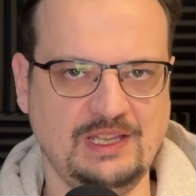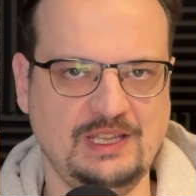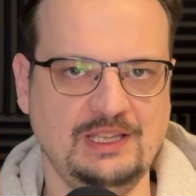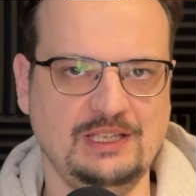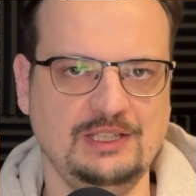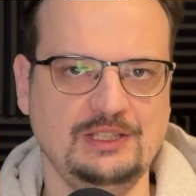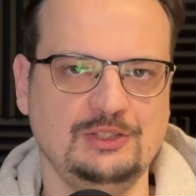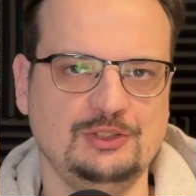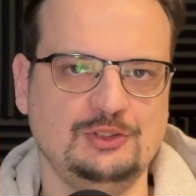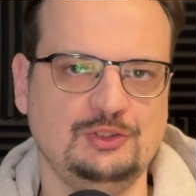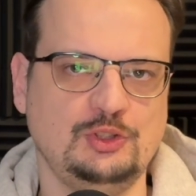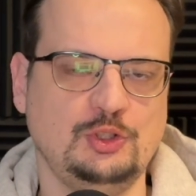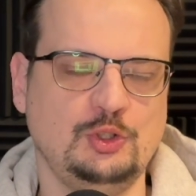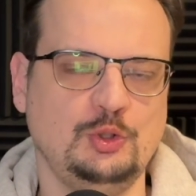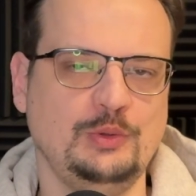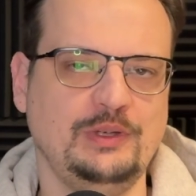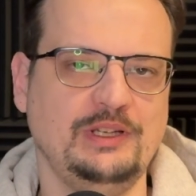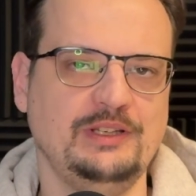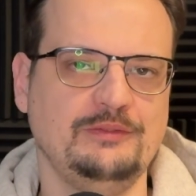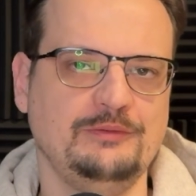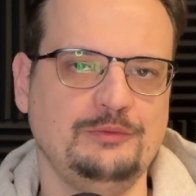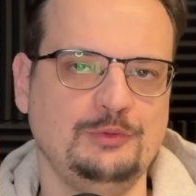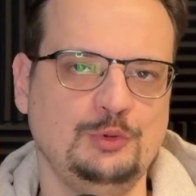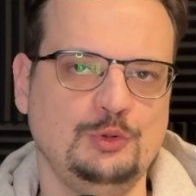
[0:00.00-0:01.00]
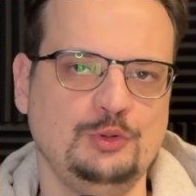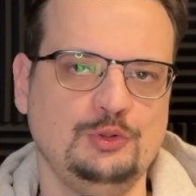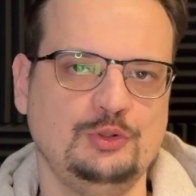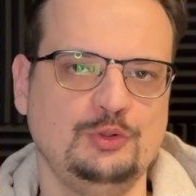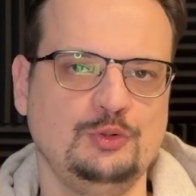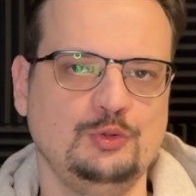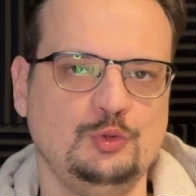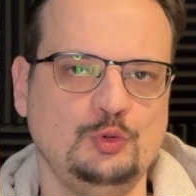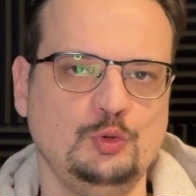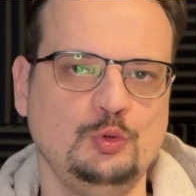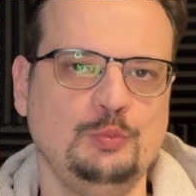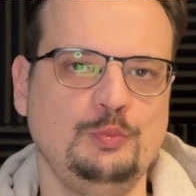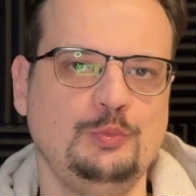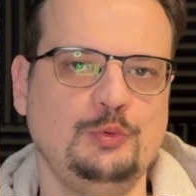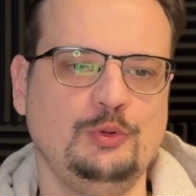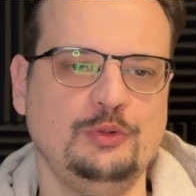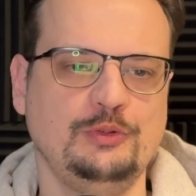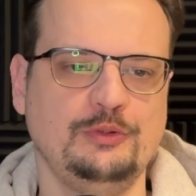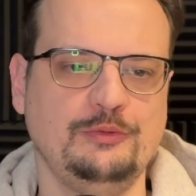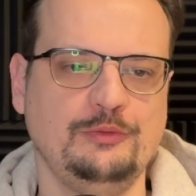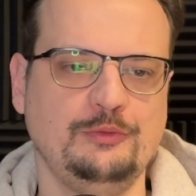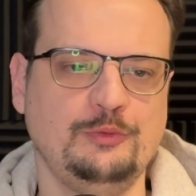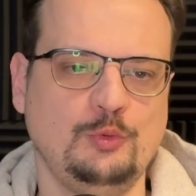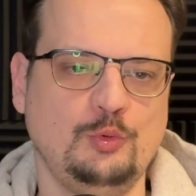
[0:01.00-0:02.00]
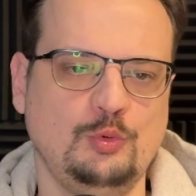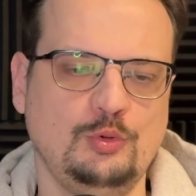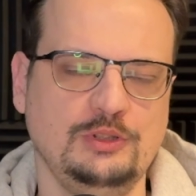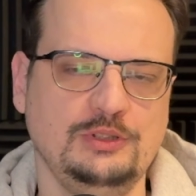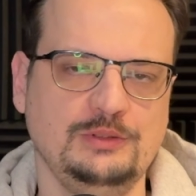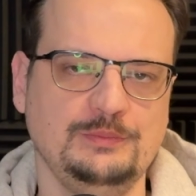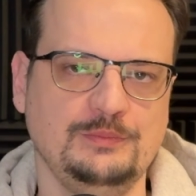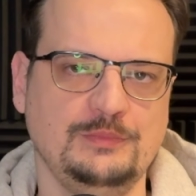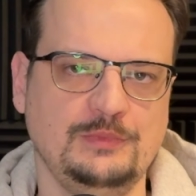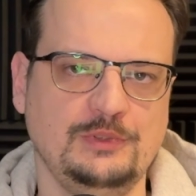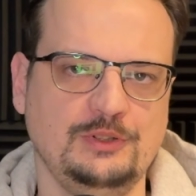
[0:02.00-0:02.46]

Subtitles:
So in version 2.4,